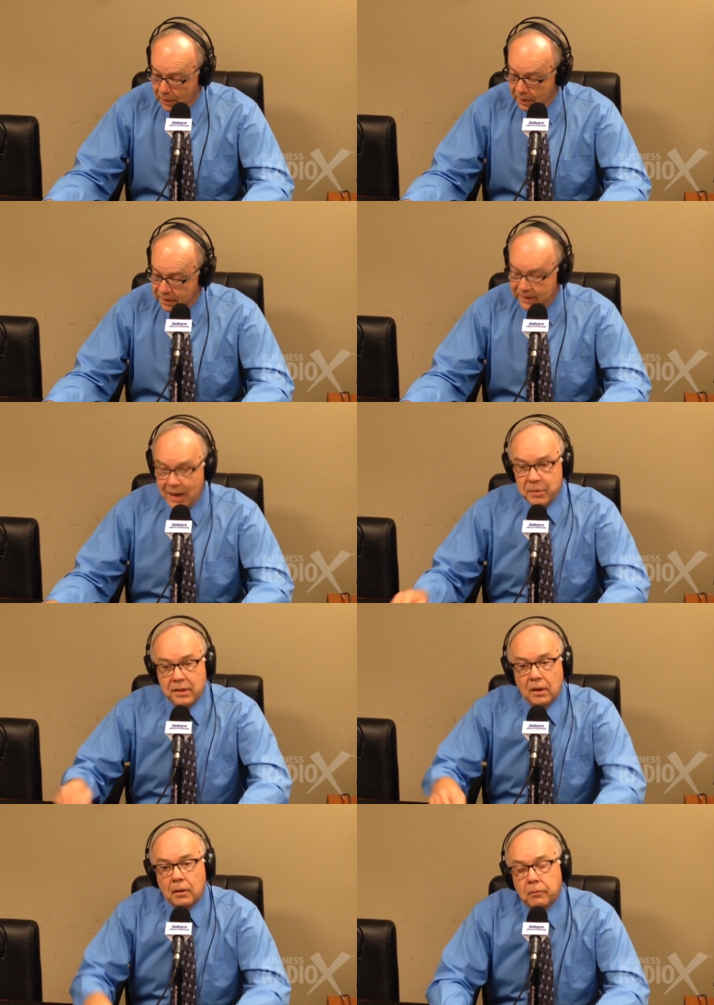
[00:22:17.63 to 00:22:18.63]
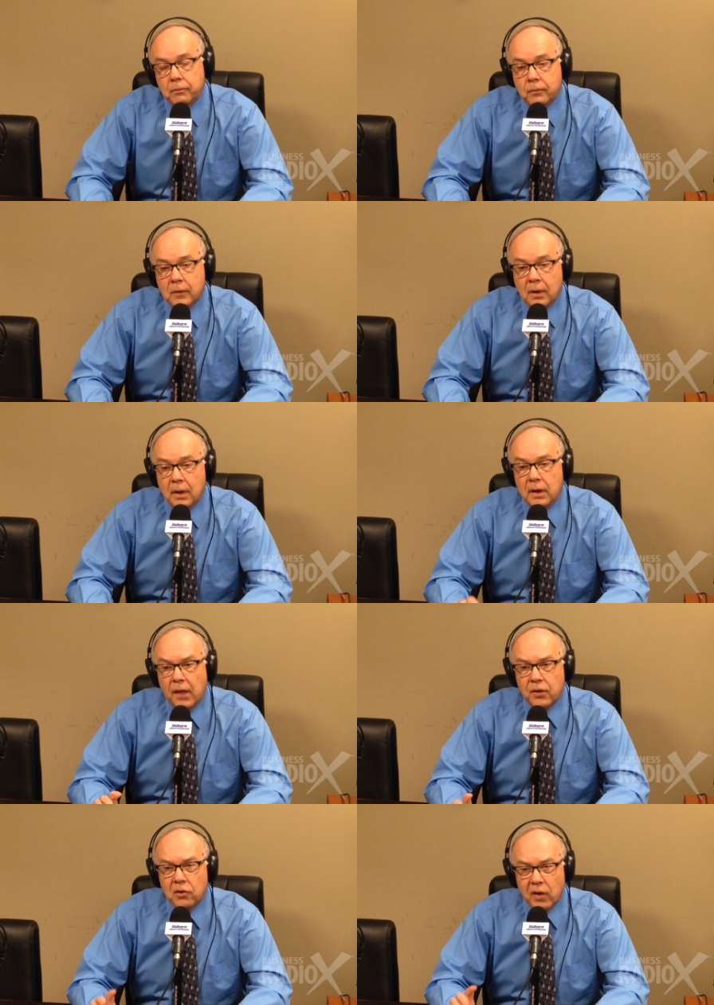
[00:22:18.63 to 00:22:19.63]
Samsung,
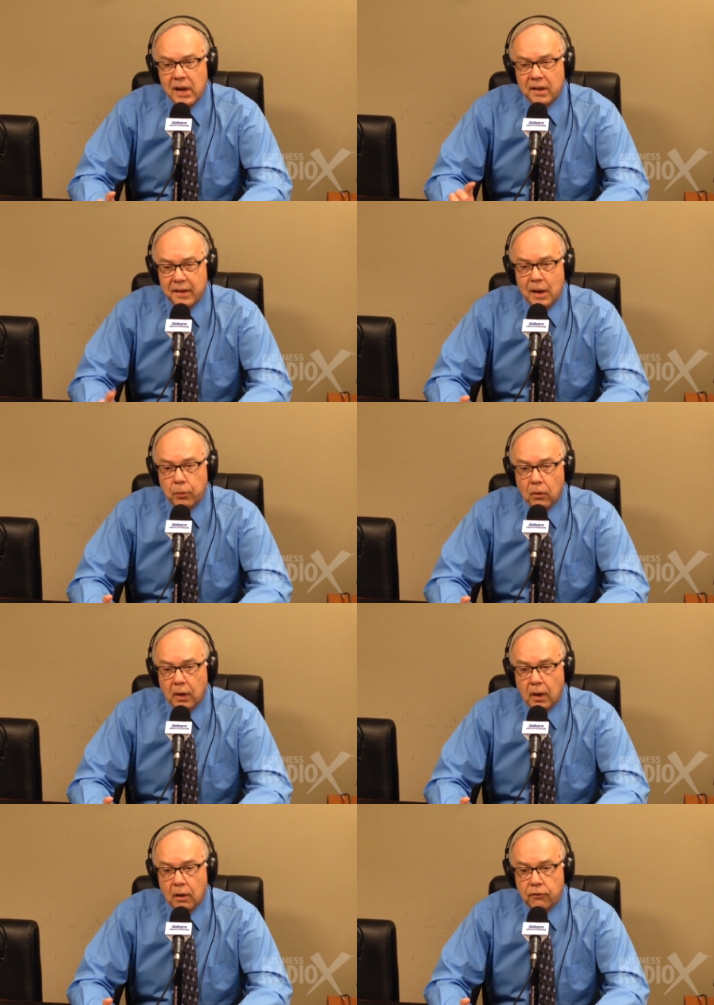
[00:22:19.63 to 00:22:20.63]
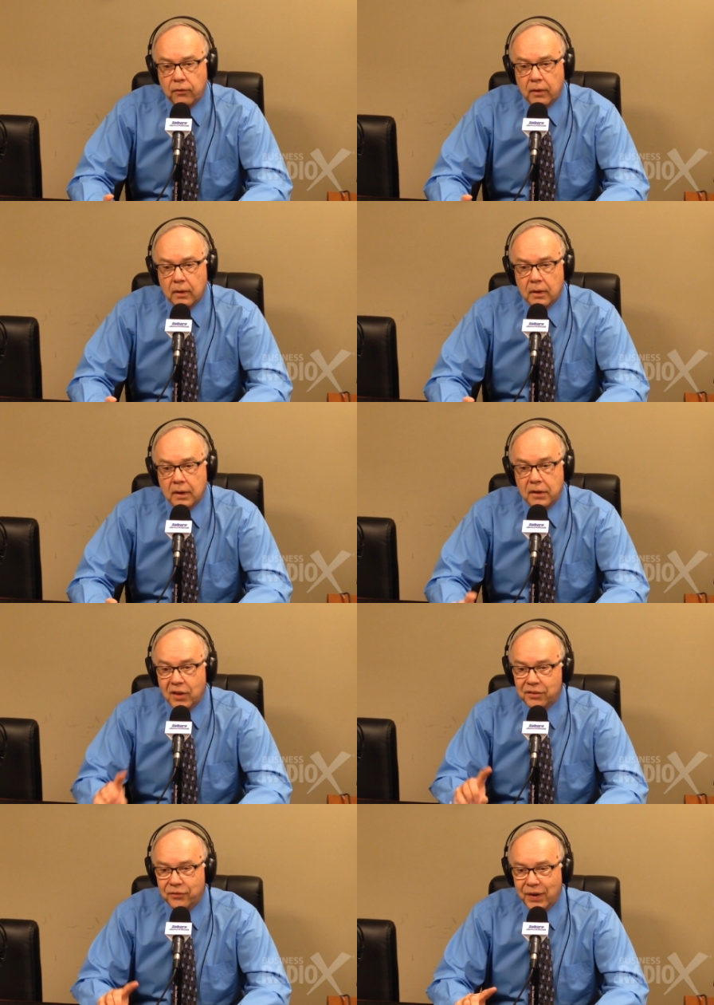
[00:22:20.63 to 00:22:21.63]
another great example of
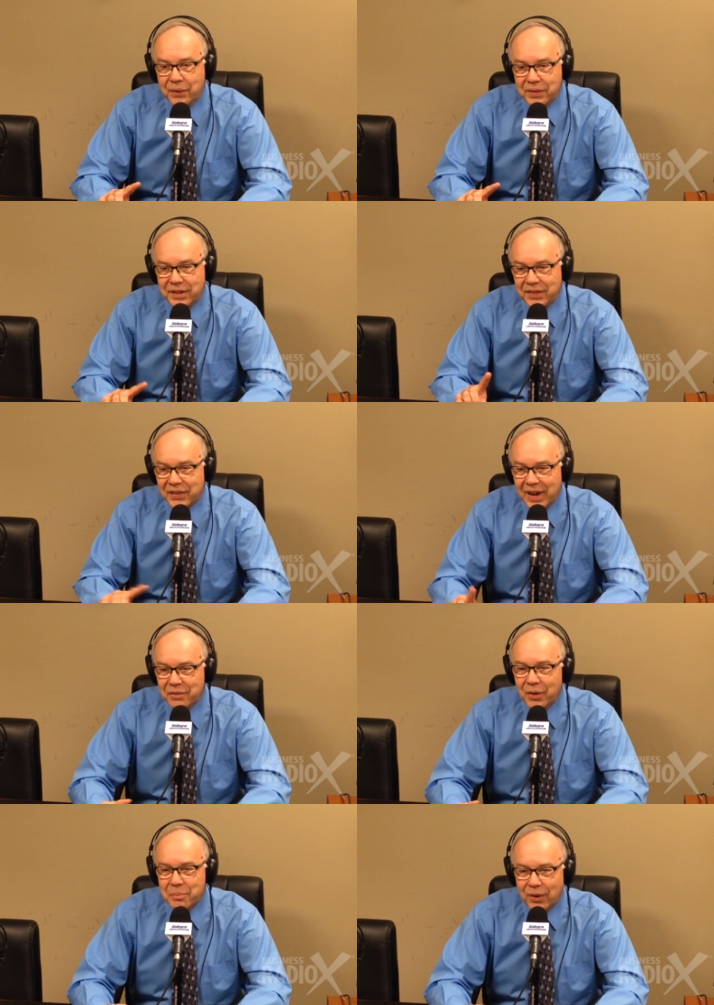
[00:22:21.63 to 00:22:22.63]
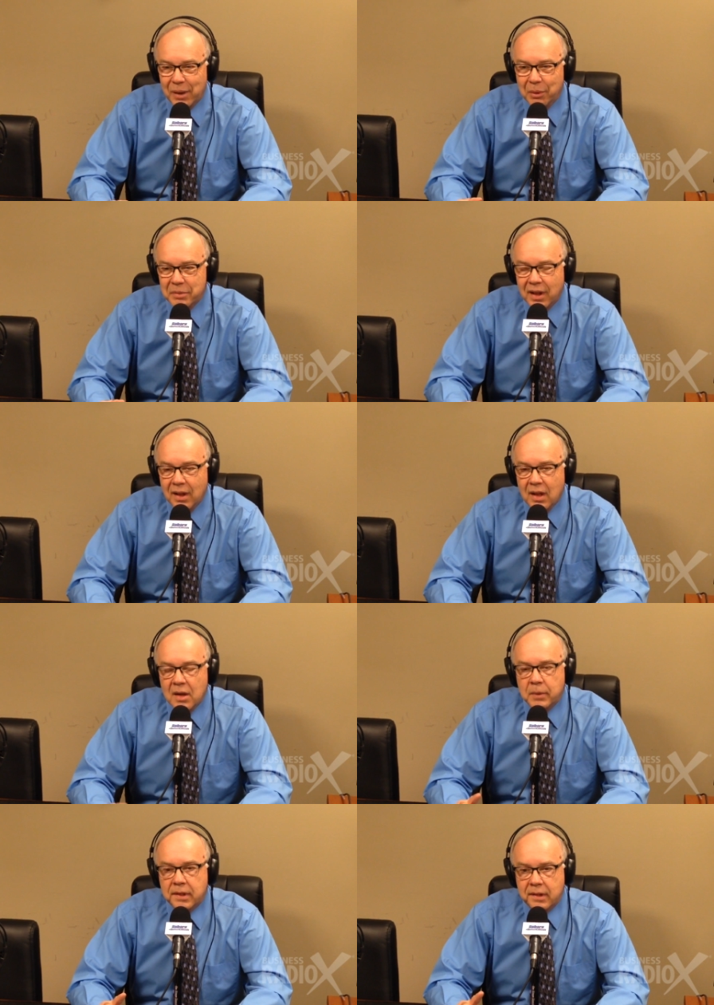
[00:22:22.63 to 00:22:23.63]
not the phones that are having all the problems,
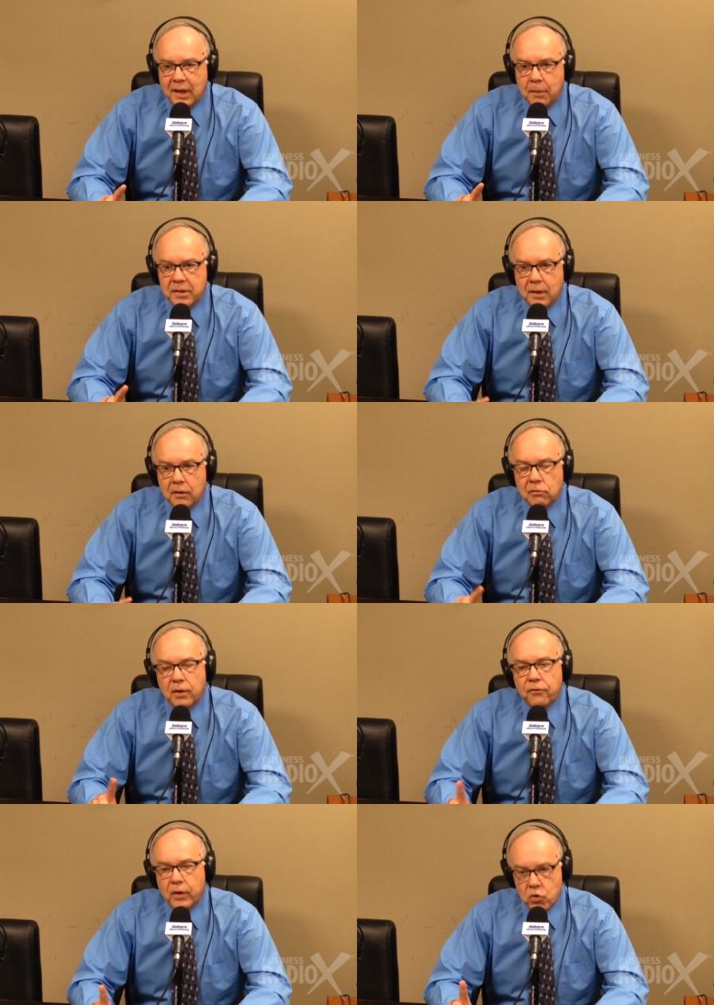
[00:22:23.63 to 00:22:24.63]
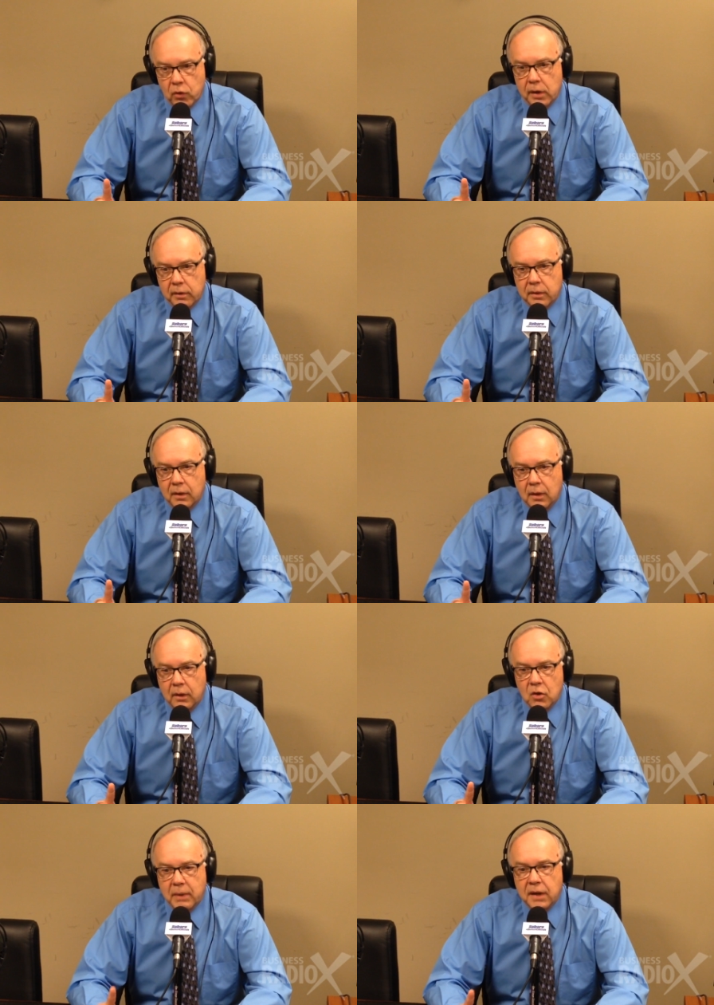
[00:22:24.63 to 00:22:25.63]
but Samsung's refrigerators.
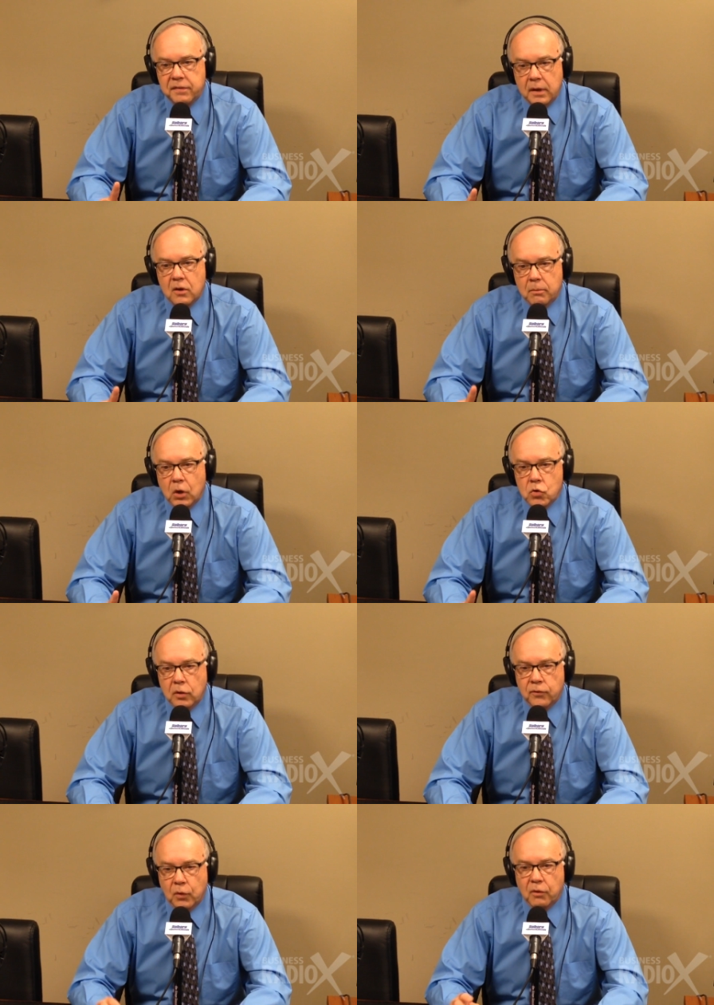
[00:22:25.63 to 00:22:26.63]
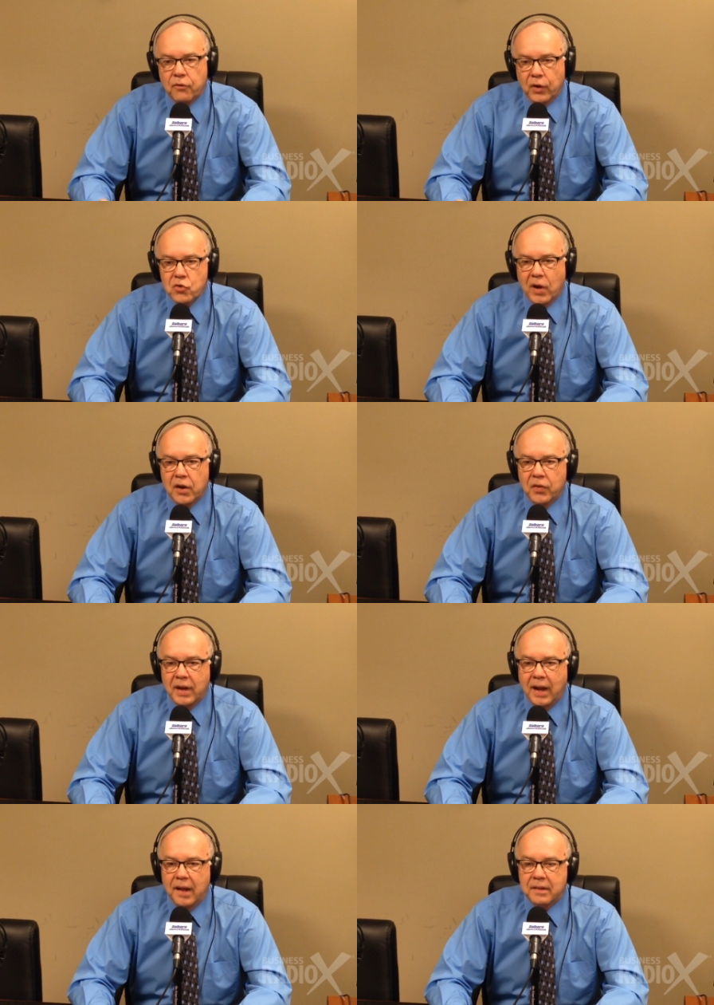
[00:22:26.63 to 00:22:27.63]
You may have seen commercials for a refrigerator that
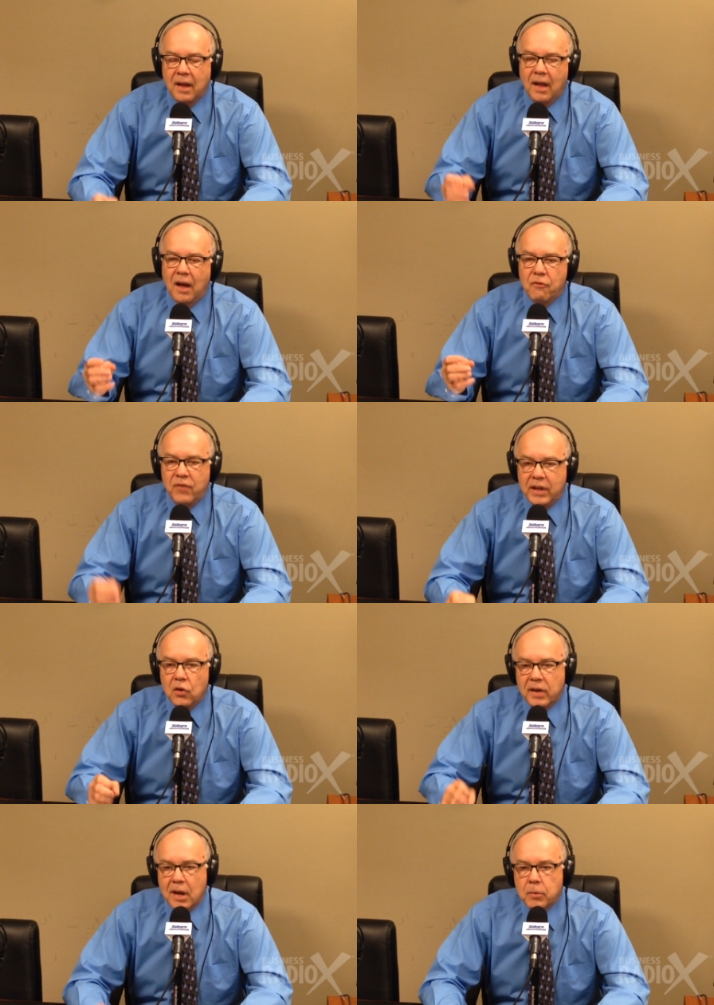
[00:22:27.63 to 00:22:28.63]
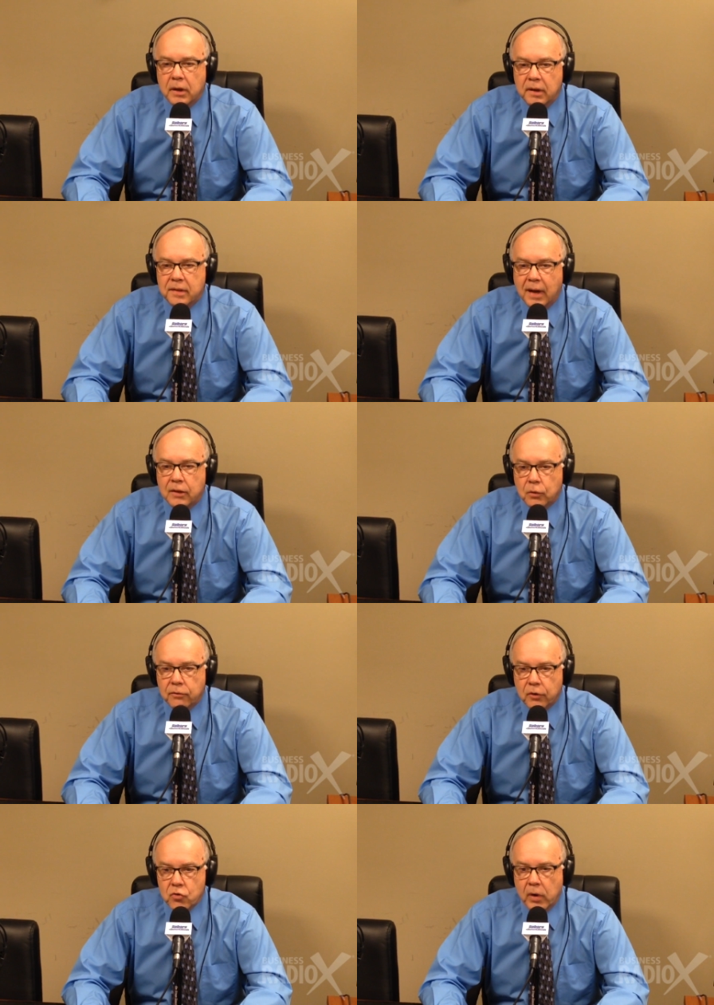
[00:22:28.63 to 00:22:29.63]
has a video camera inside the
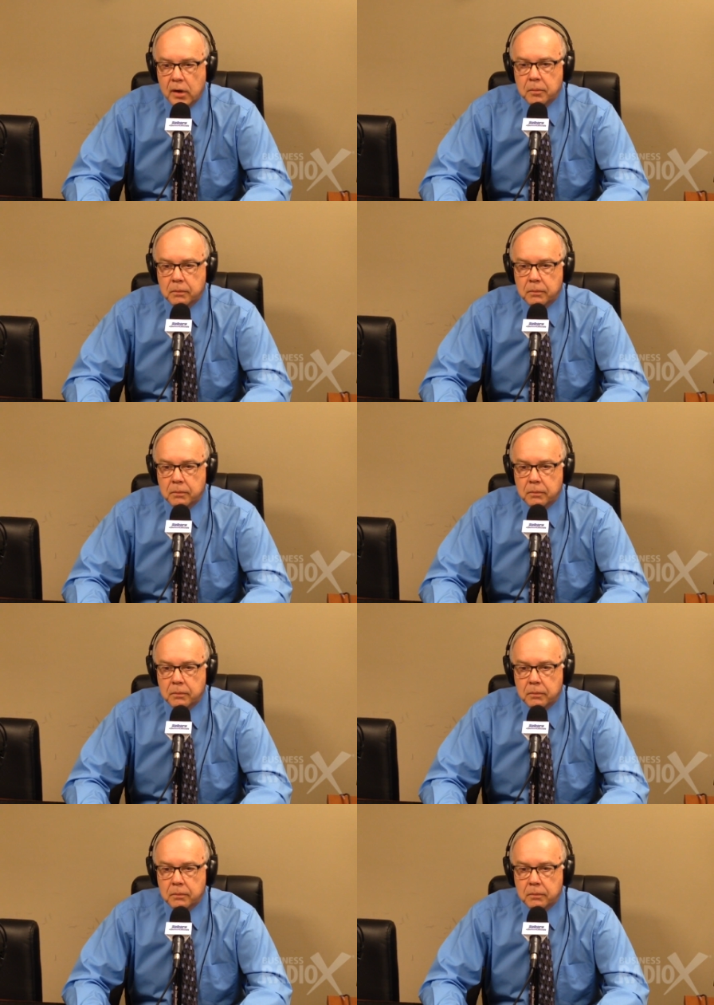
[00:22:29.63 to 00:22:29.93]
refrigerator,